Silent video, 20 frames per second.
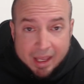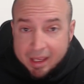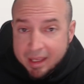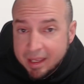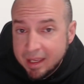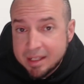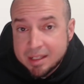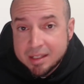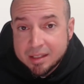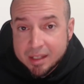I
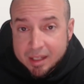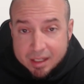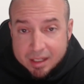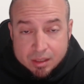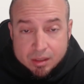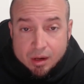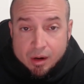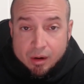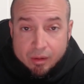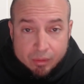can get
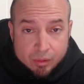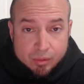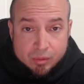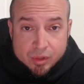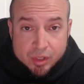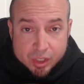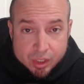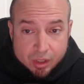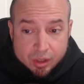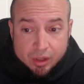six star
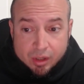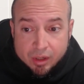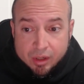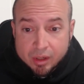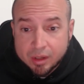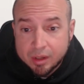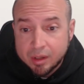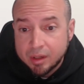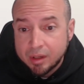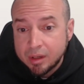runes, sure,